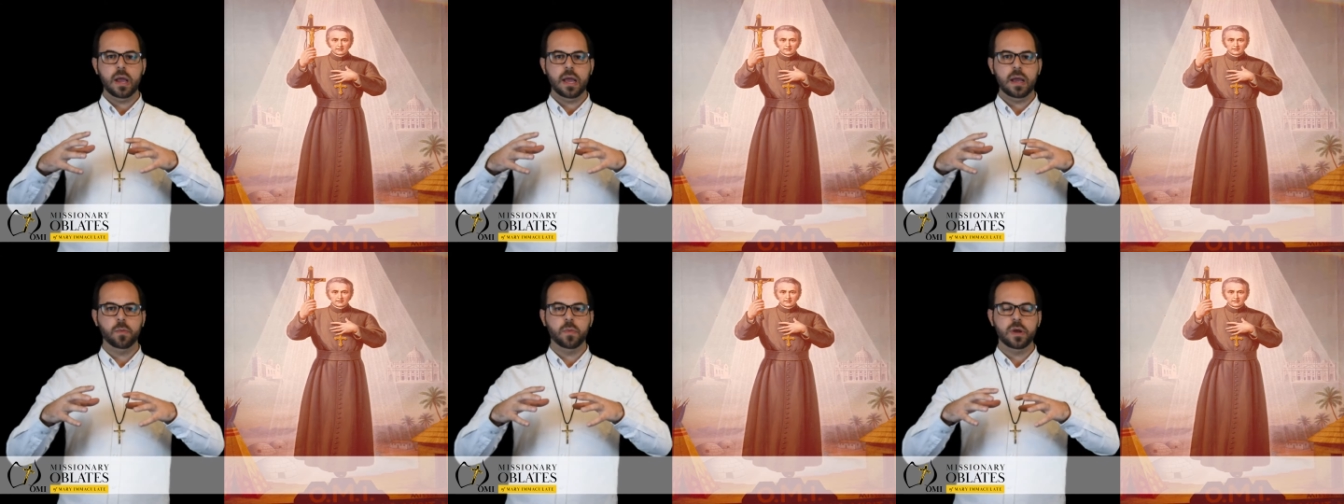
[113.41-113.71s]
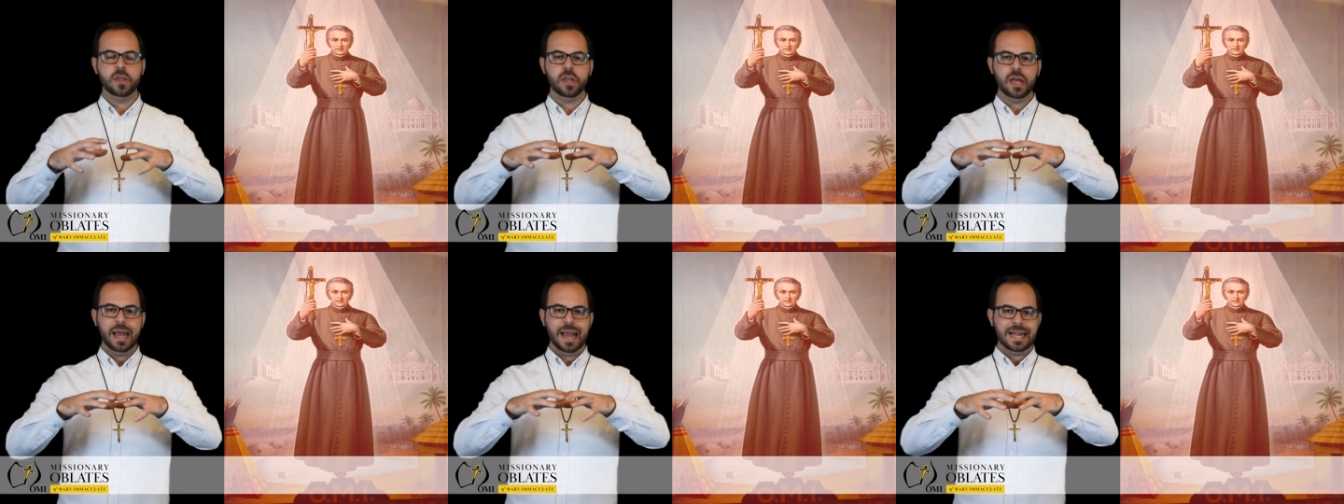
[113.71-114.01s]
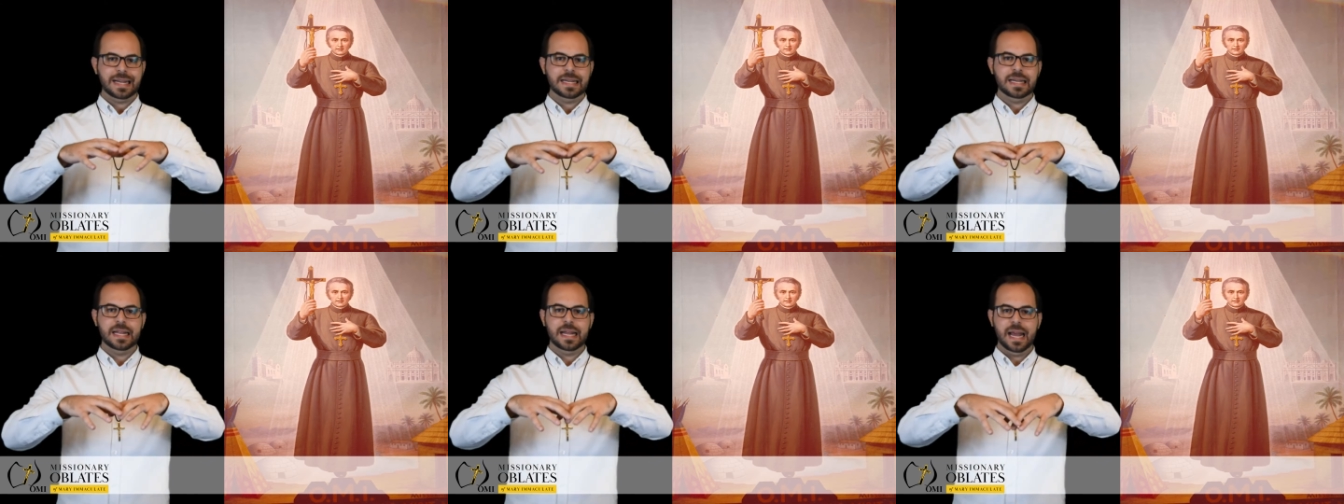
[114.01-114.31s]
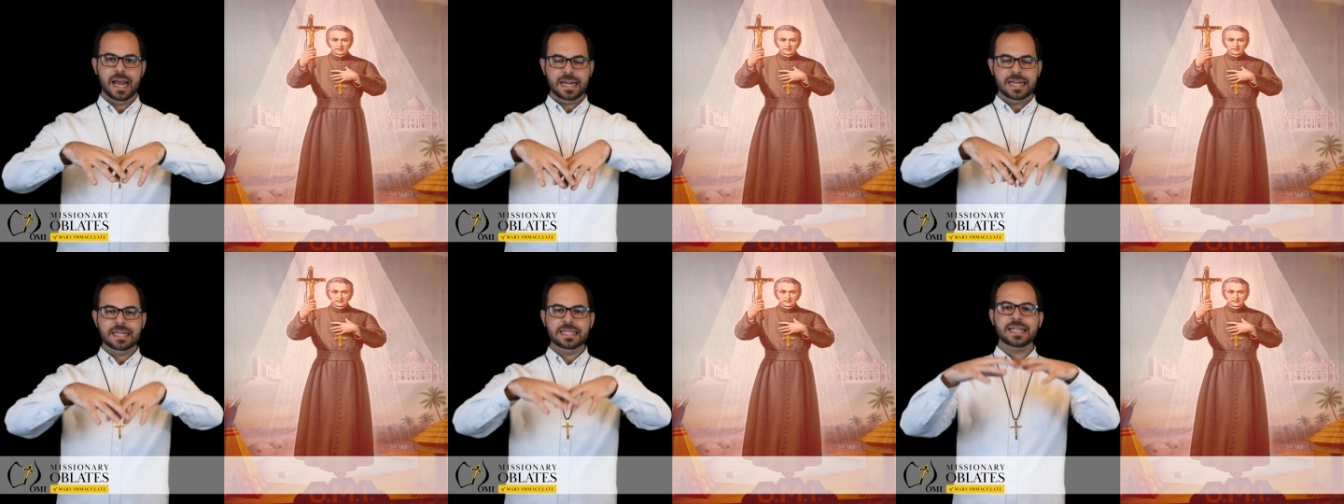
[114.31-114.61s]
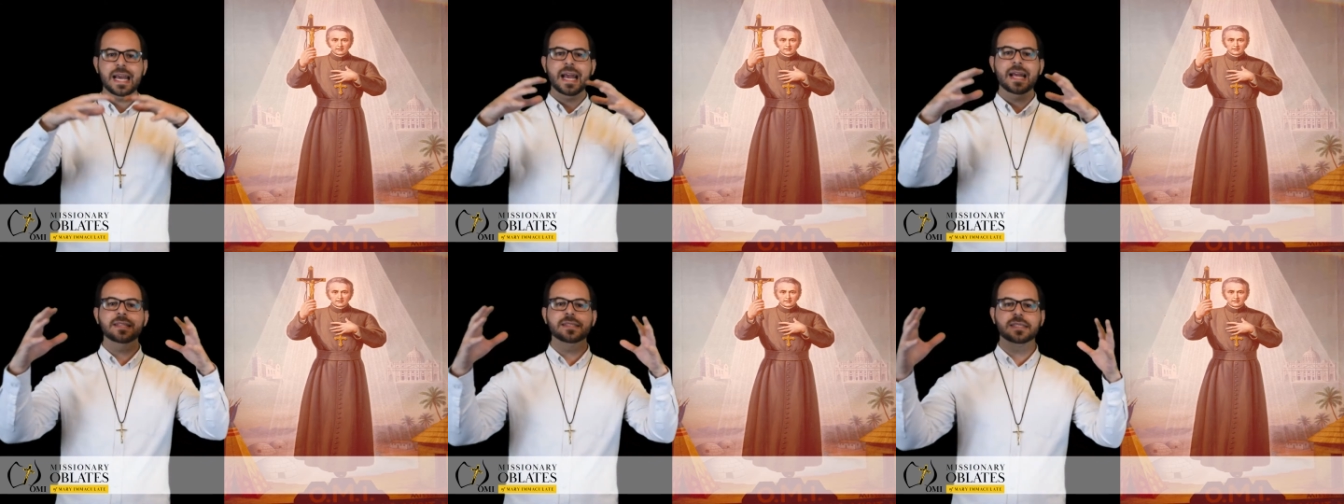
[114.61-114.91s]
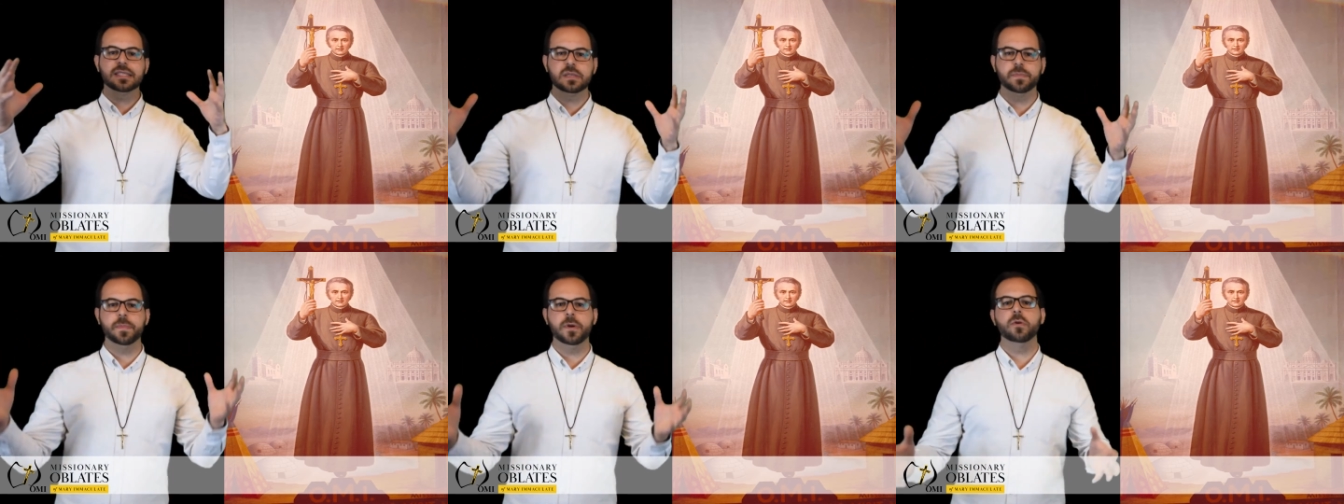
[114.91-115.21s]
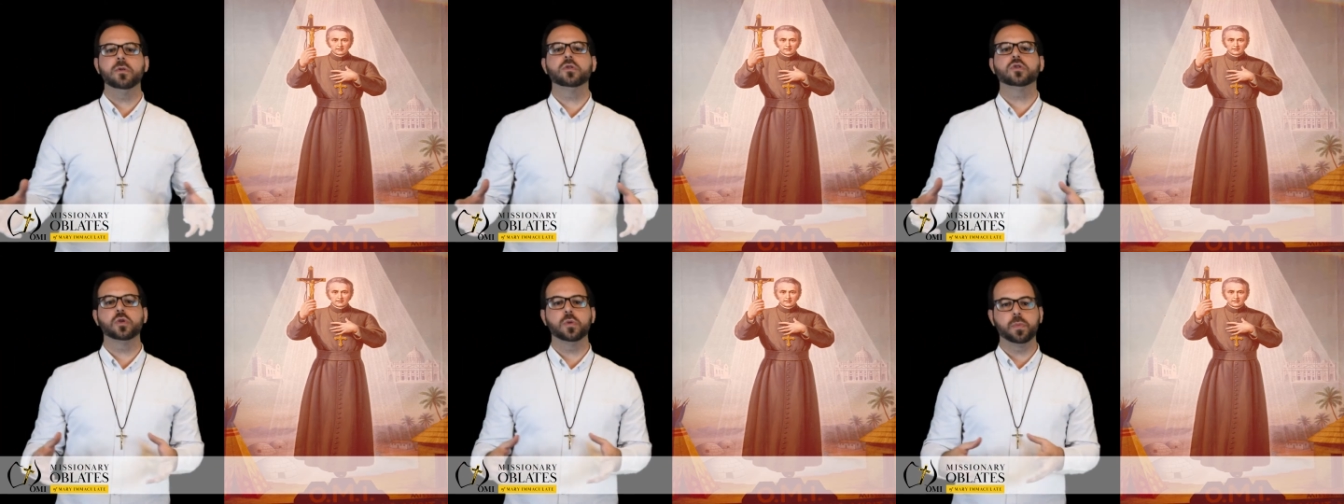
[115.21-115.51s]
with an intense
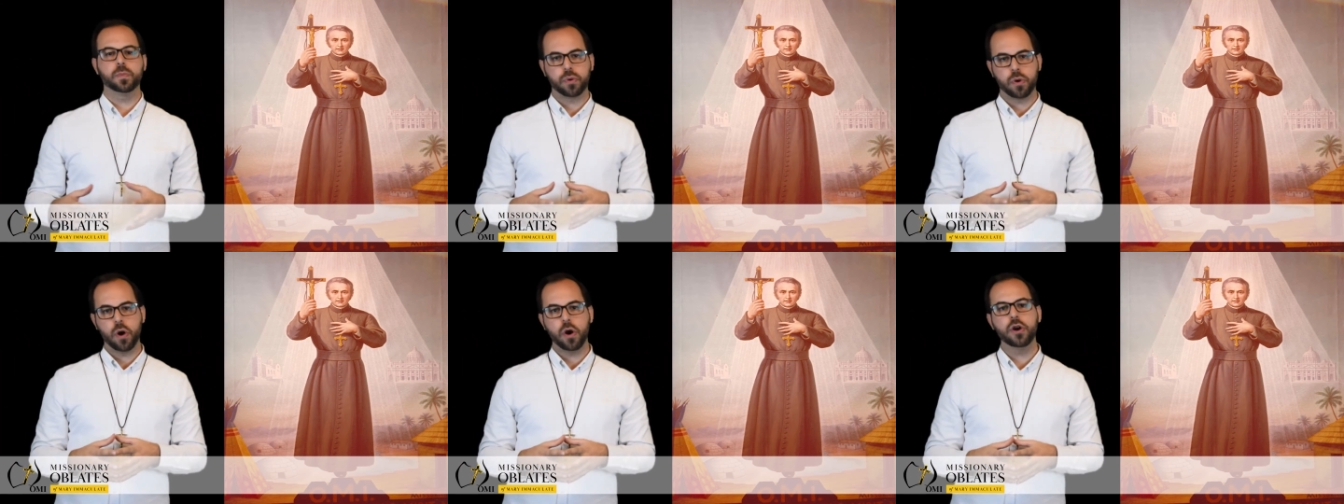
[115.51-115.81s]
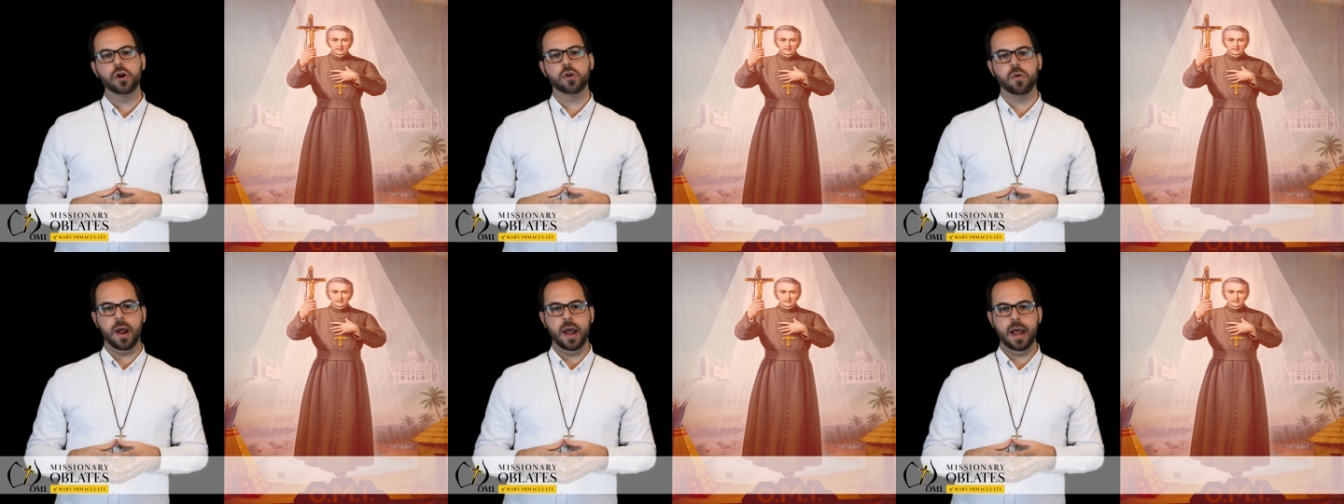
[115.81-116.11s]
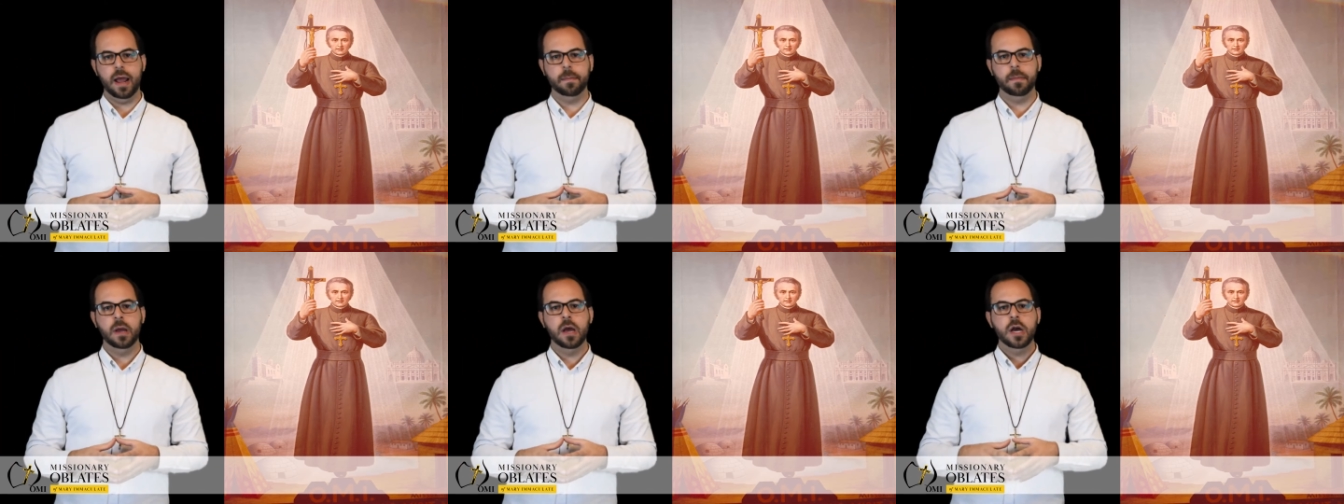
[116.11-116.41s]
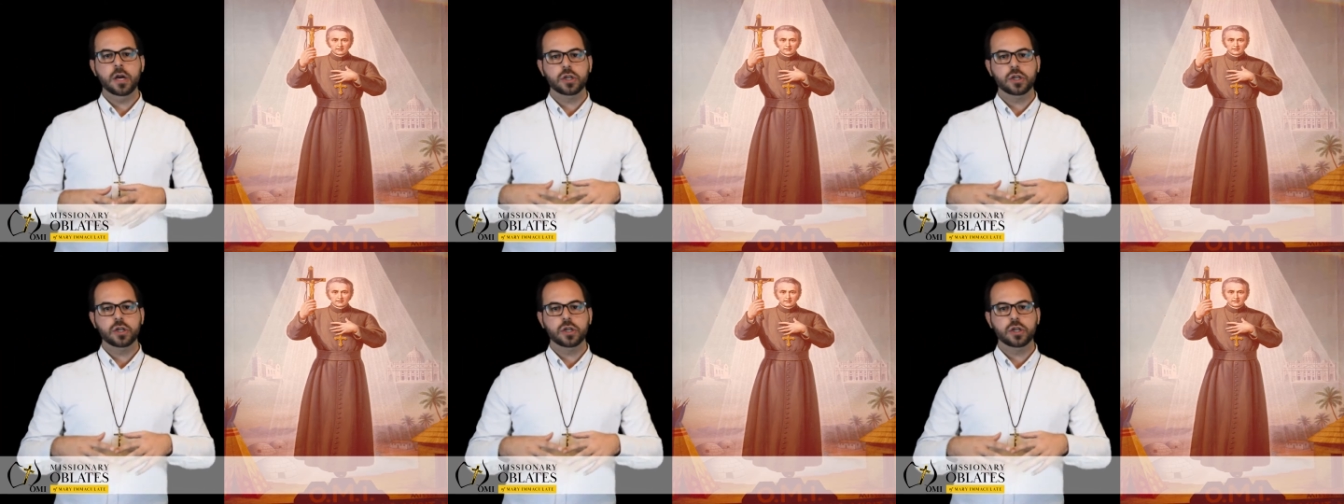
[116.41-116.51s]
spiritual program